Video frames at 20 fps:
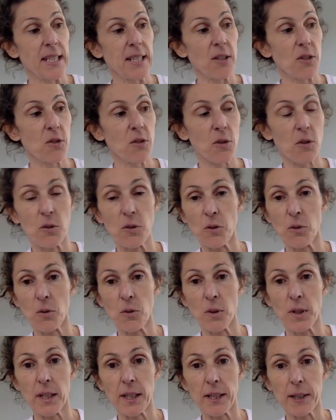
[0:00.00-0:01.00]

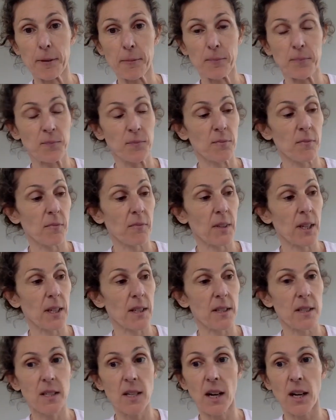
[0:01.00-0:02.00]
into
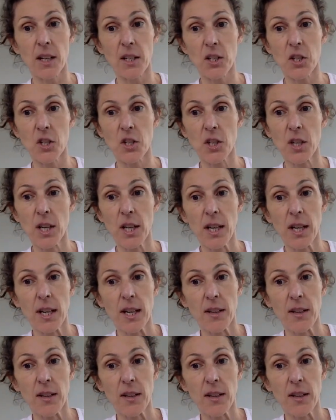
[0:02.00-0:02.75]
Dutch,